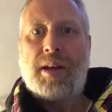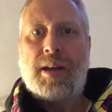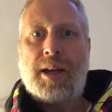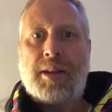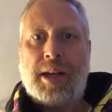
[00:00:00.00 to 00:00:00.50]

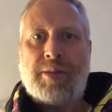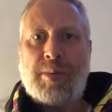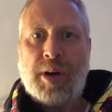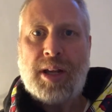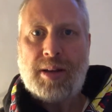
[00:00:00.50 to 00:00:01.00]
Hey there,
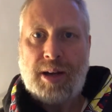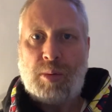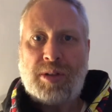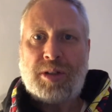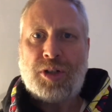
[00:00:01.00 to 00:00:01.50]
everybody. I
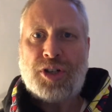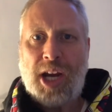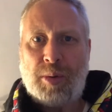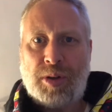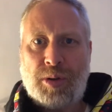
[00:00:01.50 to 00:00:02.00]
wanted to share
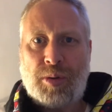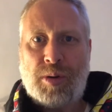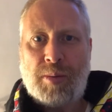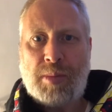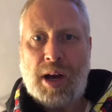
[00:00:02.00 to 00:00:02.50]
with you
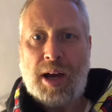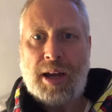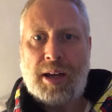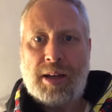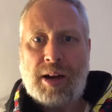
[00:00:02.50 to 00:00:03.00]

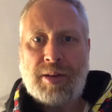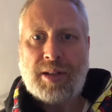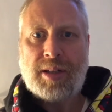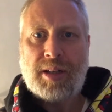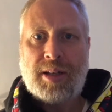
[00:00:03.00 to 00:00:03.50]
my
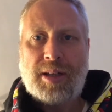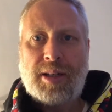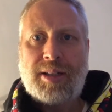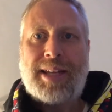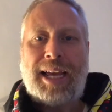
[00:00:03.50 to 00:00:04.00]
current
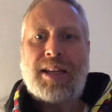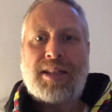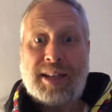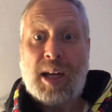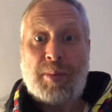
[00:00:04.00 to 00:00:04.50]
tech
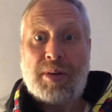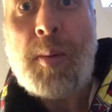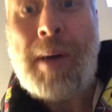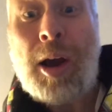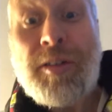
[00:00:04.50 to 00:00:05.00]
setup,
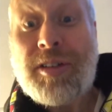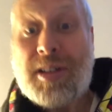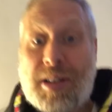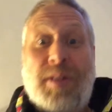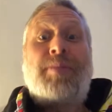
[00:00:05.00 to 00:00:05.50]
my
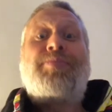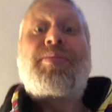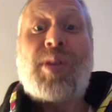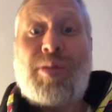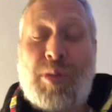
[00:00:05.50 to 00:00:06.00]
office
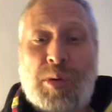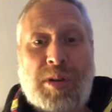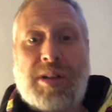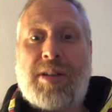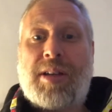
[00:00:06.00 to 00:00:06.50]
for
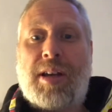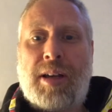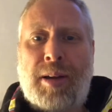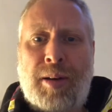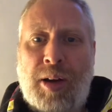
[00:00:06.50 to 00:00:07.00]
this
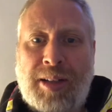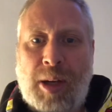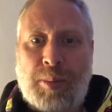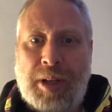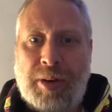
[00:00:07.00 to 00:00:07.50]

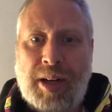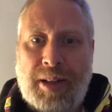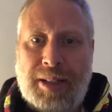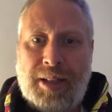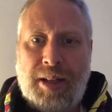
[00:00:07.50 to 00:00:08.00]
lockdown period.
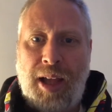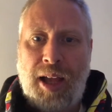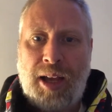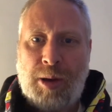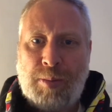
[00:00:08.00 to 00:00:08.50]

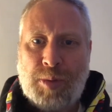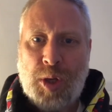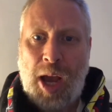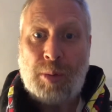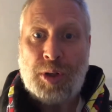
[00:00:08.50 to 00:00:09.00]
So
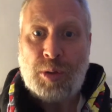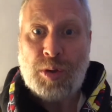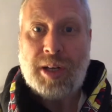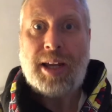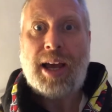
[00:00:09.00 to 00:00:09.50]
I would
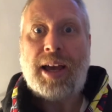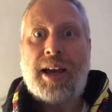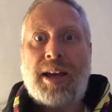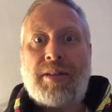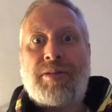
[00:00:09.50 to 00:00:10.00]
usually
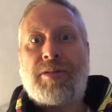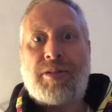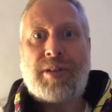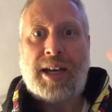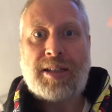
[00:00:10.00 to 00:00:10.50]
have
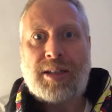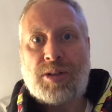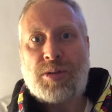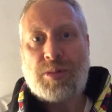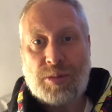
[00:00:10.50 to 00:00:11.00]
access
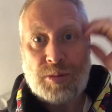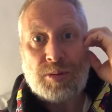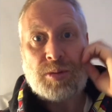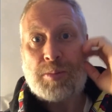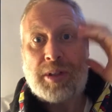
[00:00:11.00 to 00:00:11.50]

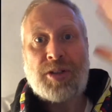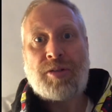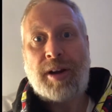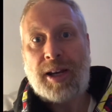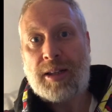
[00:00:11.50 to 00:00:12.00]
to a big
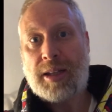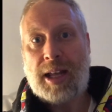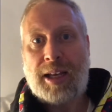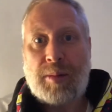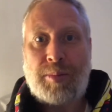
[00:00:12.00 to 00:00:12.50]
screen that I
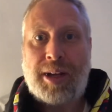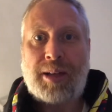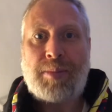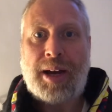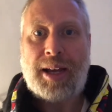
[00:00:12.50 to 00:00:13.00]
can plug
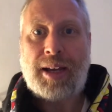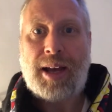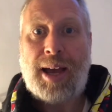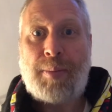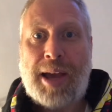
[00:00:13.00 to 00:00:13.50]
my
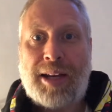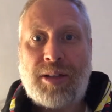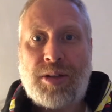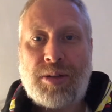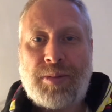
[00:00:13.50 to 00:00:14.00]
iPad
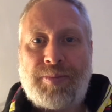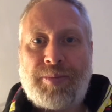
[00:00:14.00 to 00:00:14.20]
into.